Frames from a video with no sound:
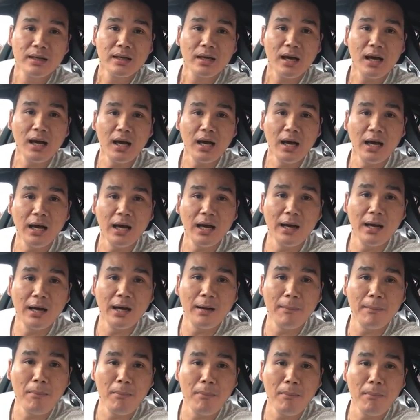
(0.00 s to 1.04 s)

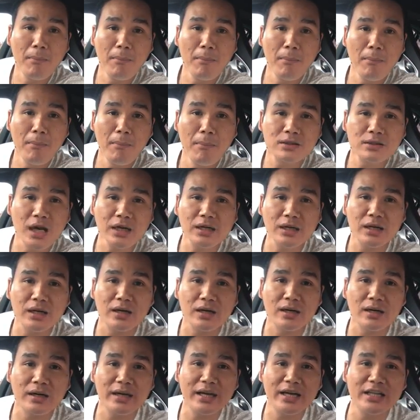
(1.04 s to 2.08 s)
Mark
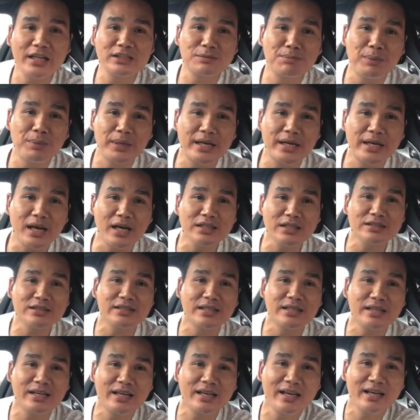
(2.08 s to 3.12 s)
Tucker, it's
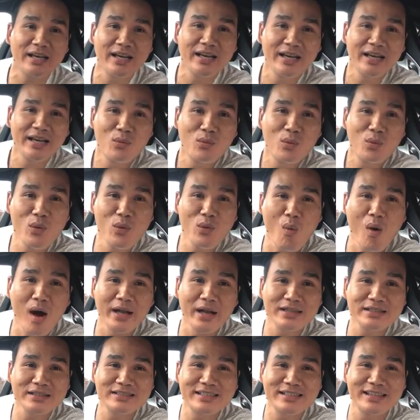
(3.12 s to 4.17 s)
because we
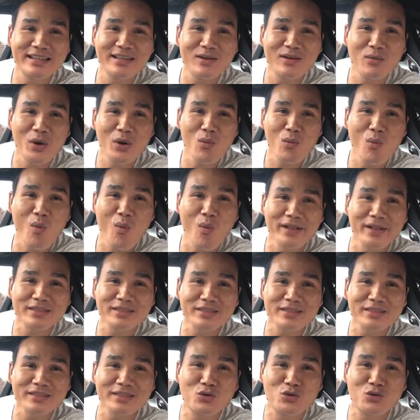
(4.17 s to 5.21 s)
want
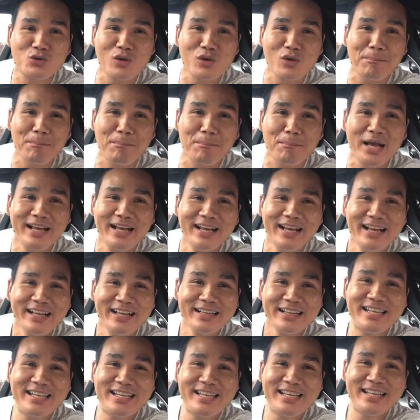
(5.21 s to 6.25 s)
the script.
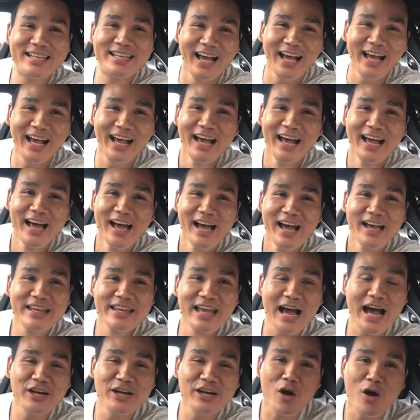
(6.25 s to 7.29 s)

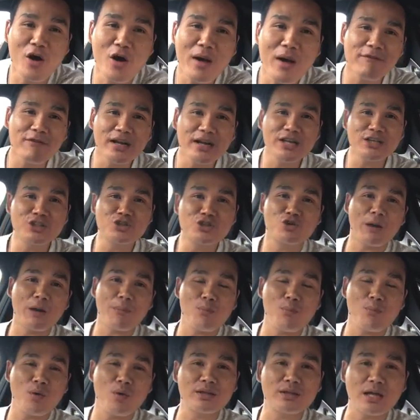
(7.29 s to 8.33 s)
Yeah, I don't have any
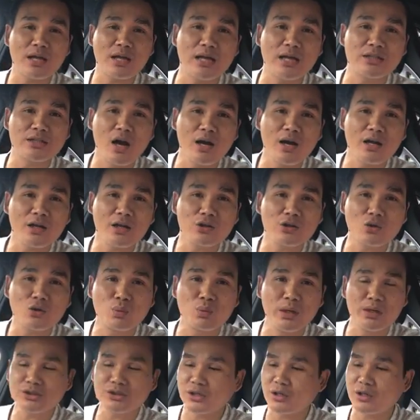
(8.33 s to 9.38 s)
script with talking to
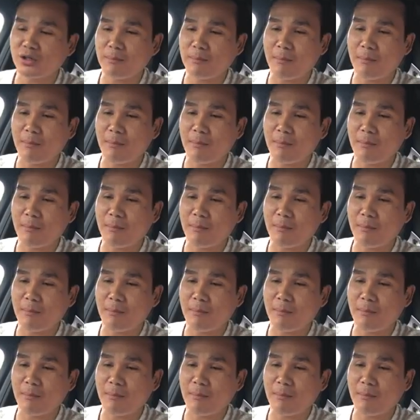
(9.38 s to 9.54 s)
realtor.